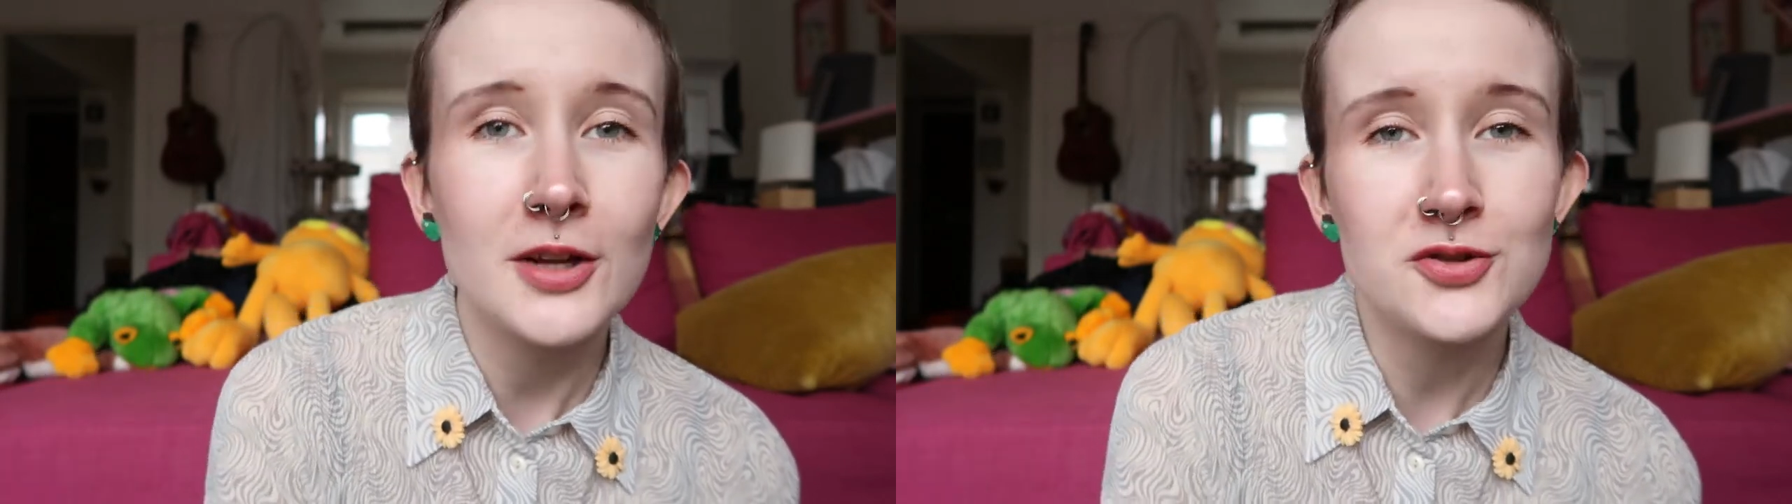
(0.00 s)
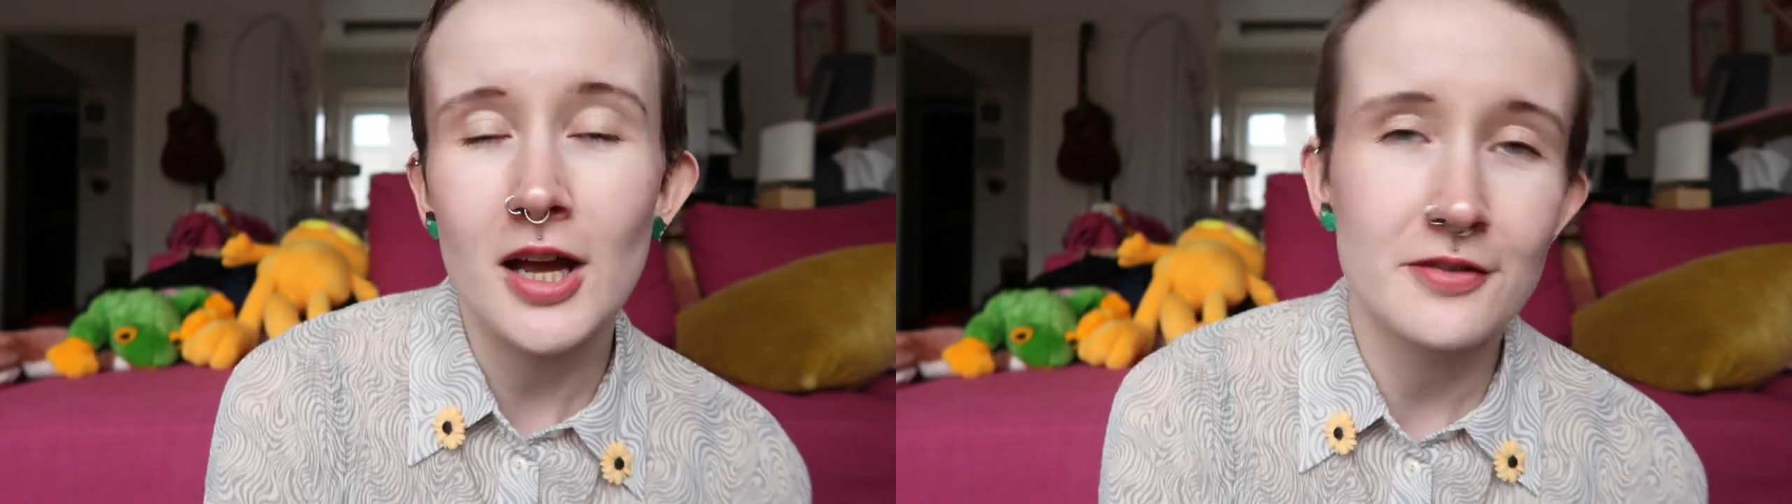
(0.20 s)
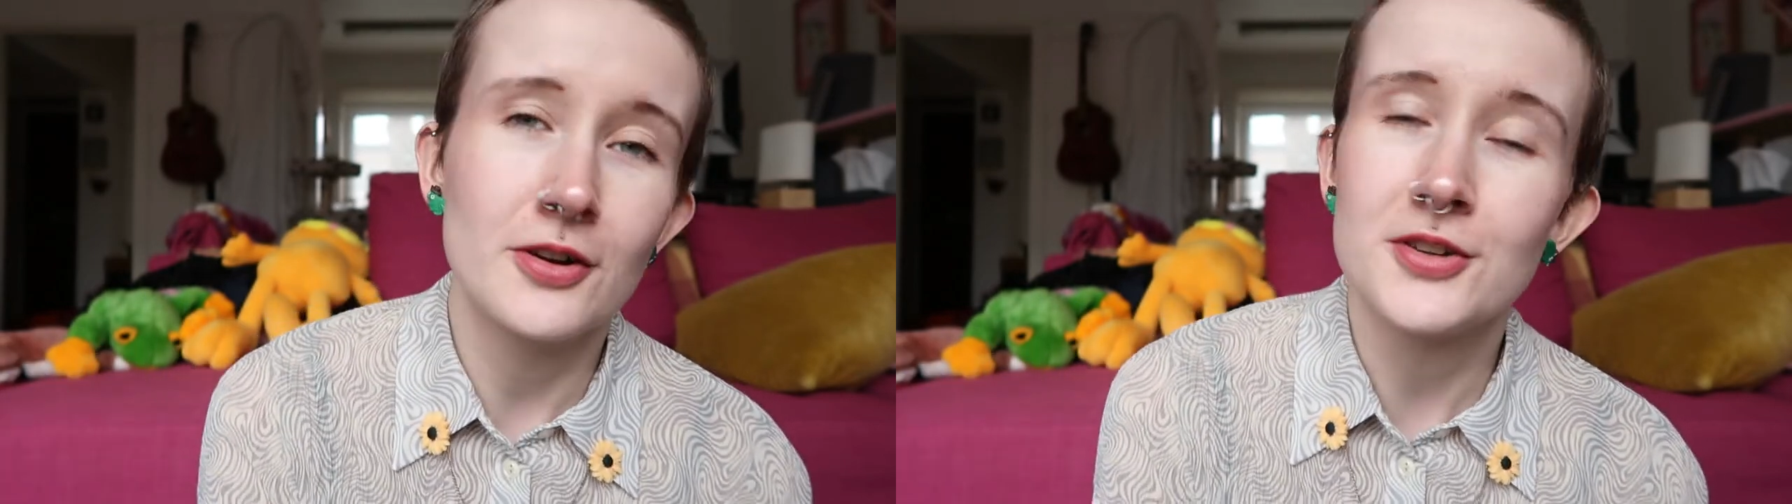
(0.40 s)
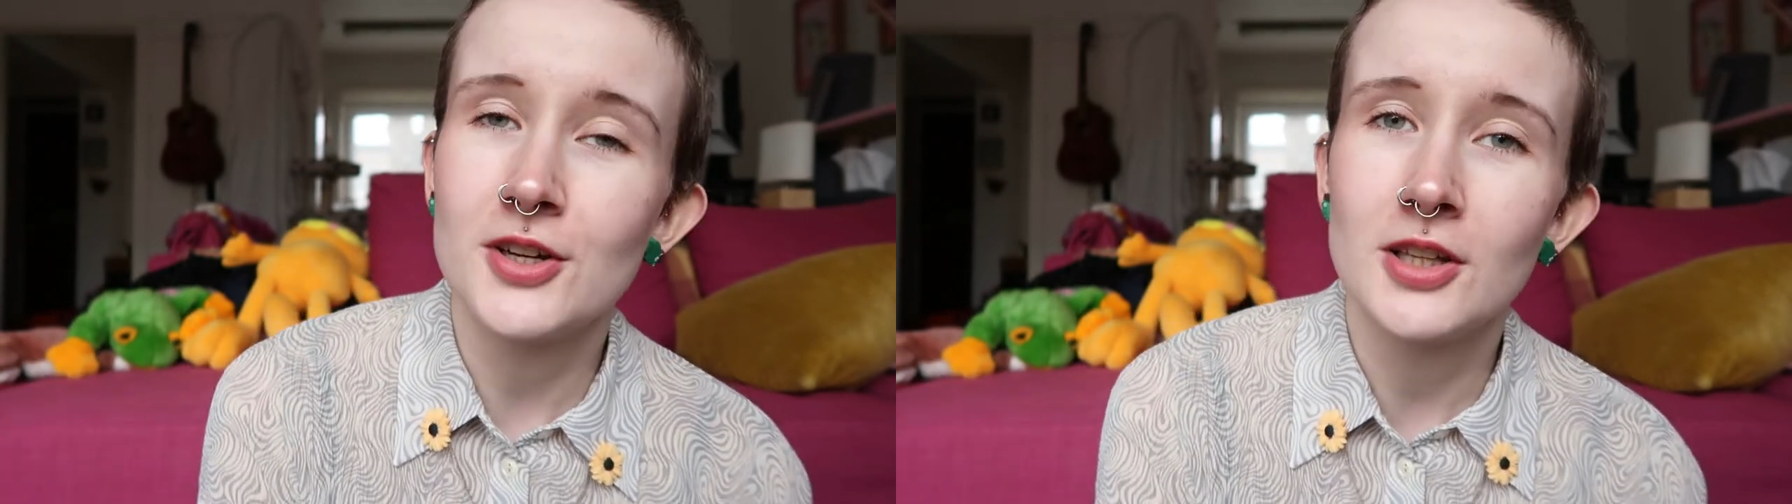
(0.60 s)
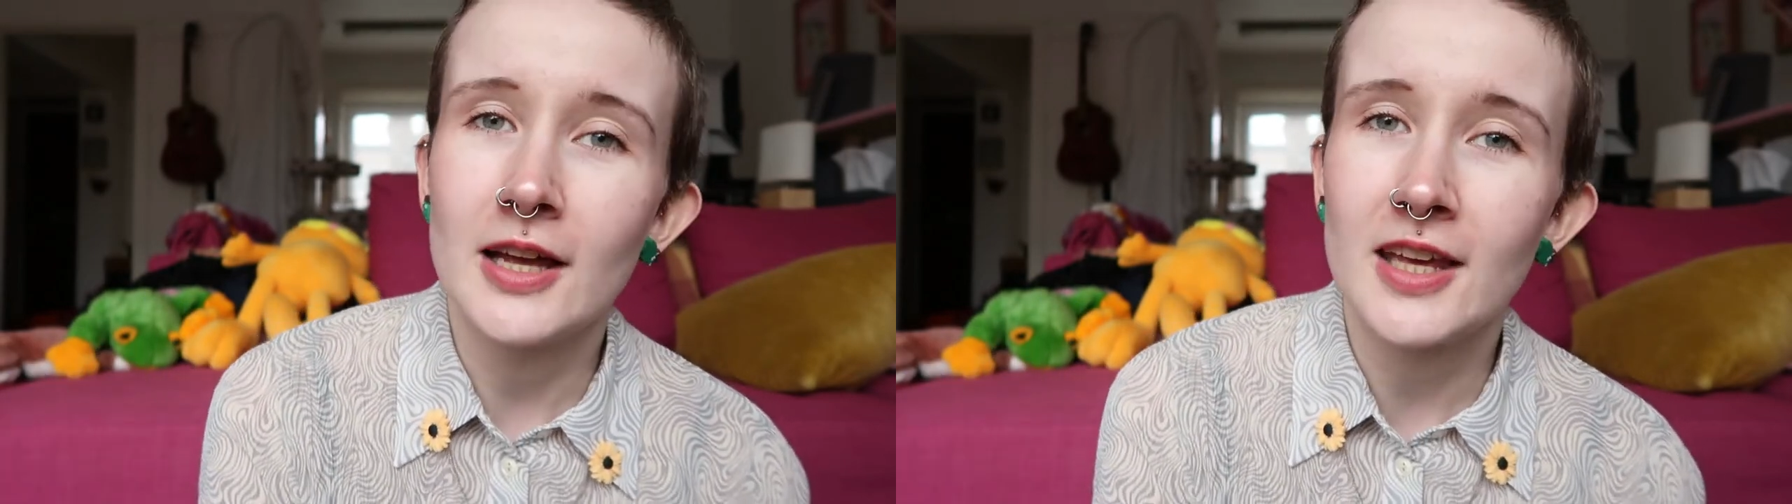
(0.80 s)
Our driver
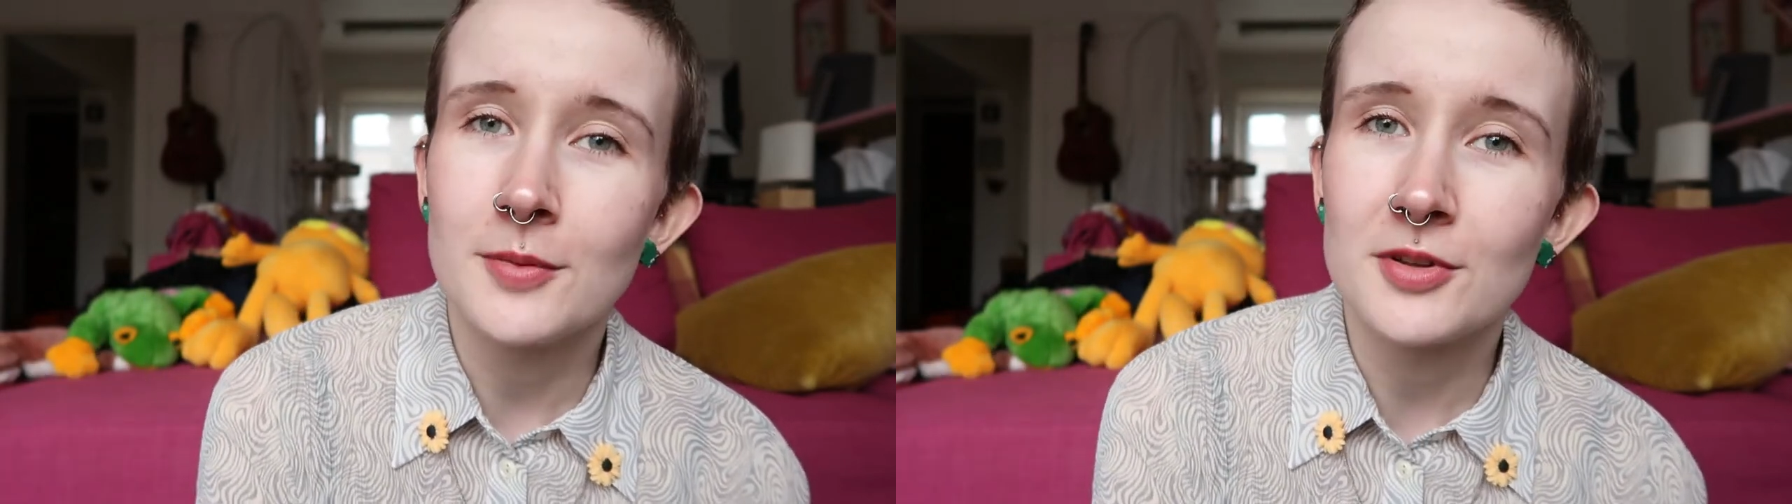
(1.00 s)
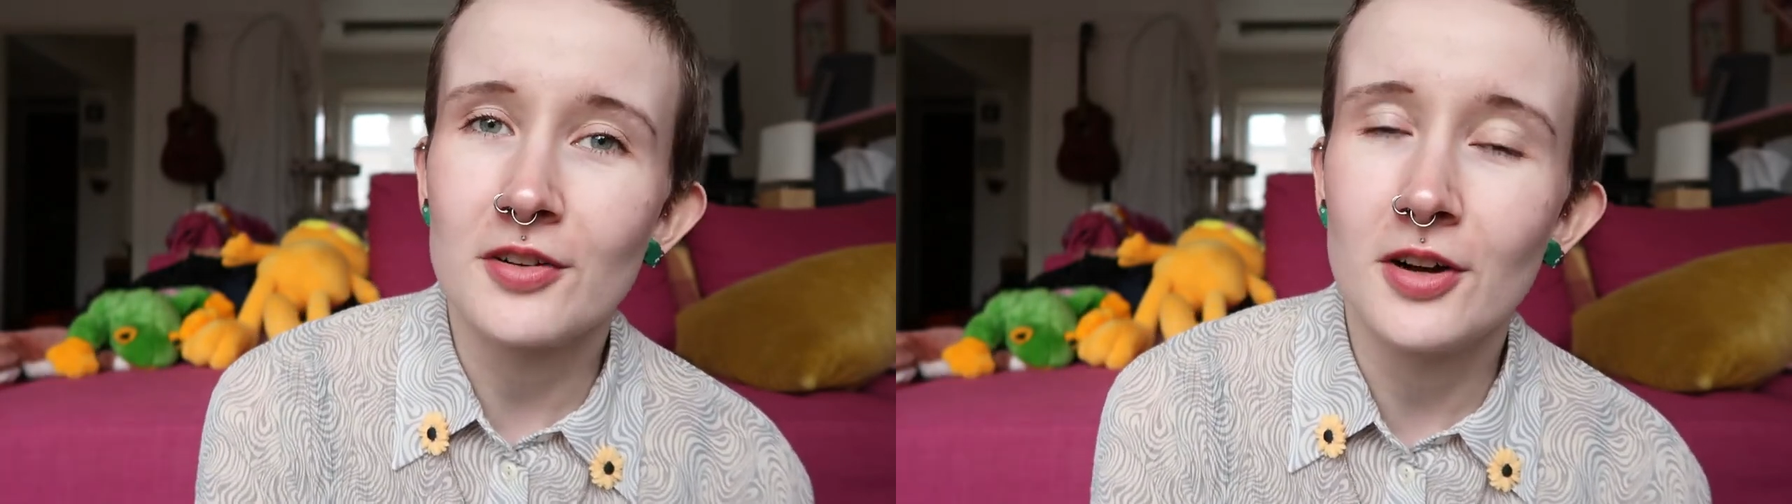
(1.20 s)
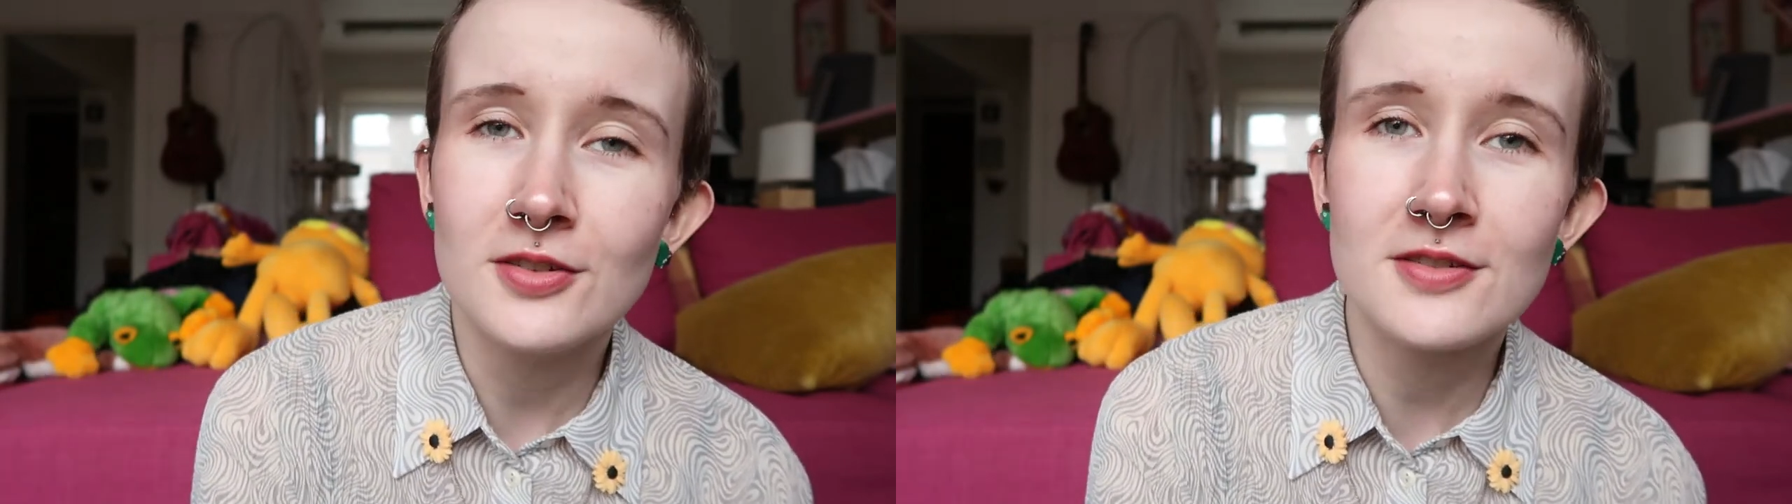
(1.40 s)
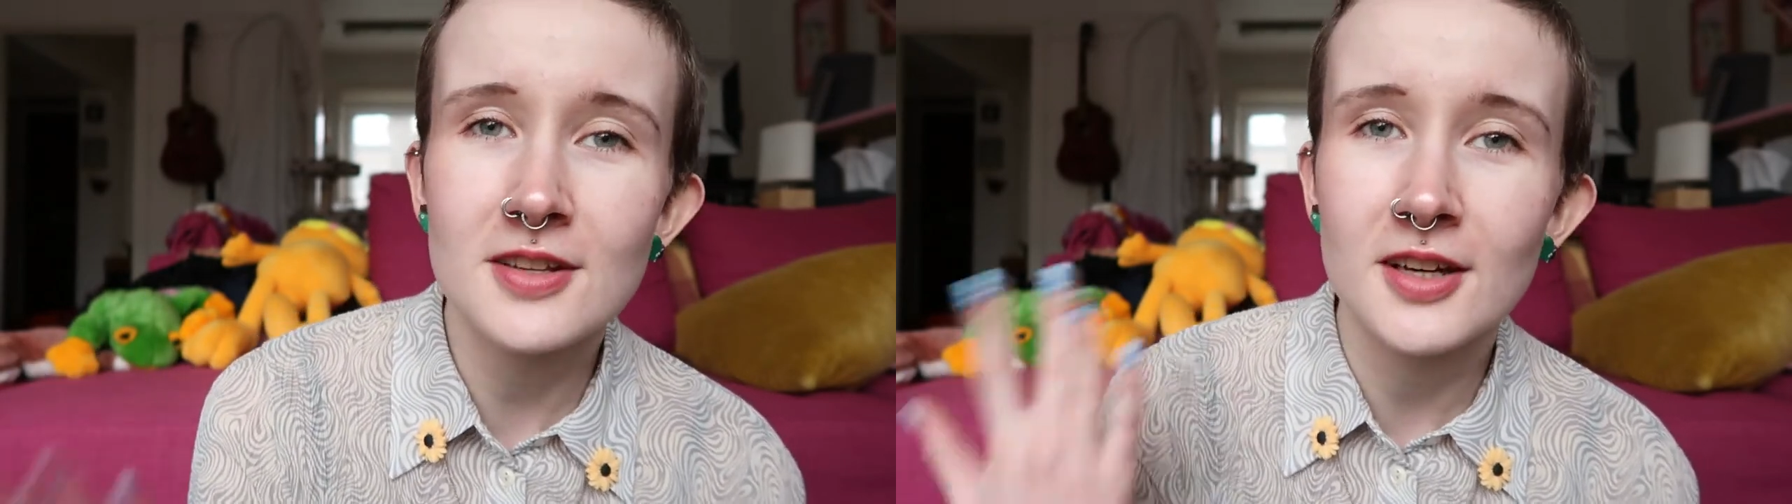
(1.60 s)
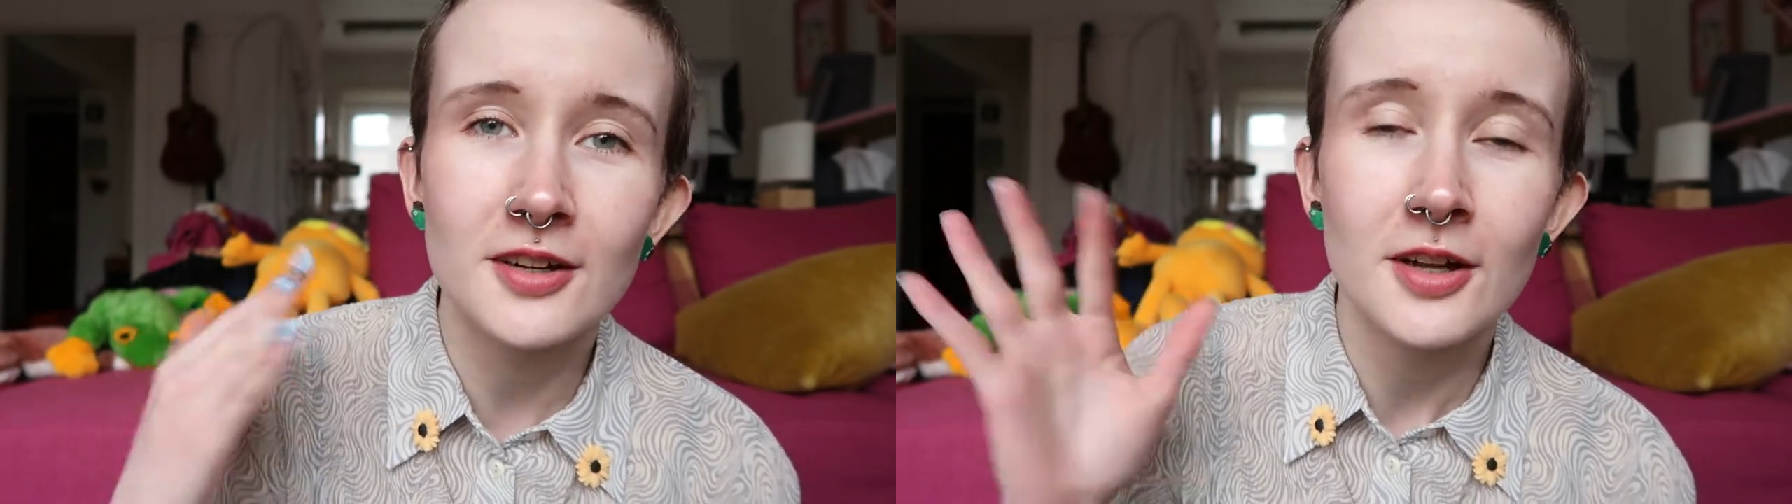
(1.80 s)
also like Game of Thrones
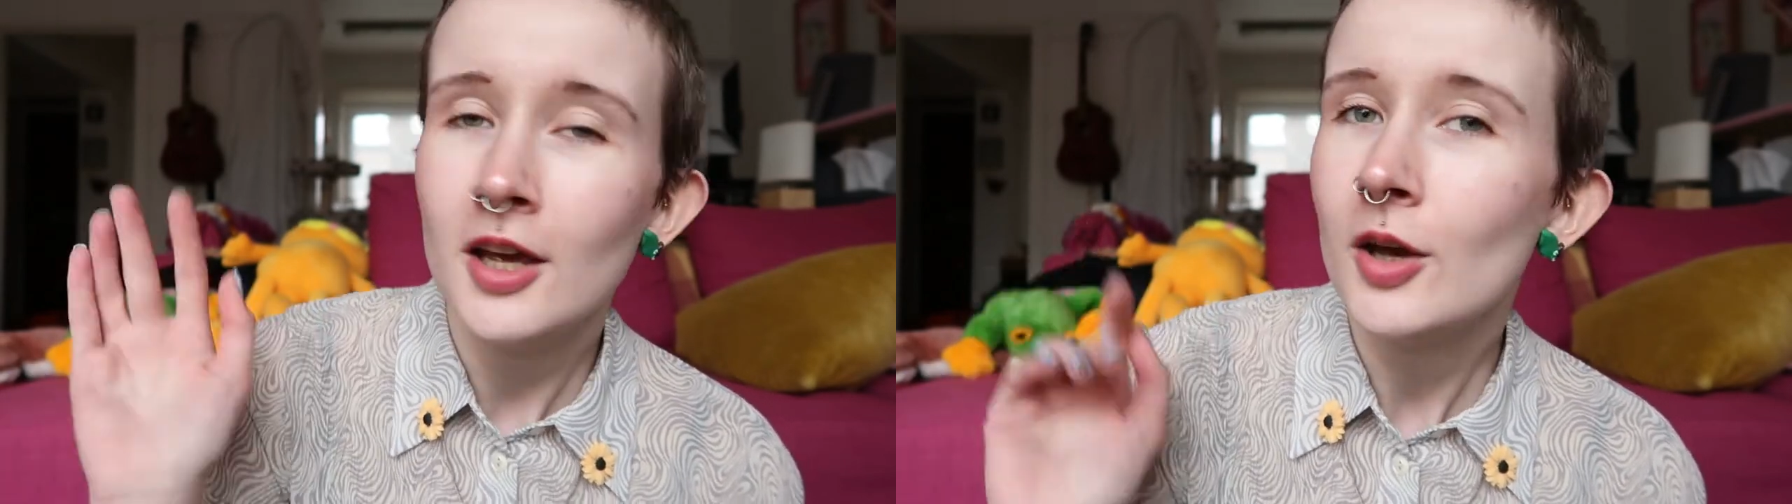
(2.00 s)
and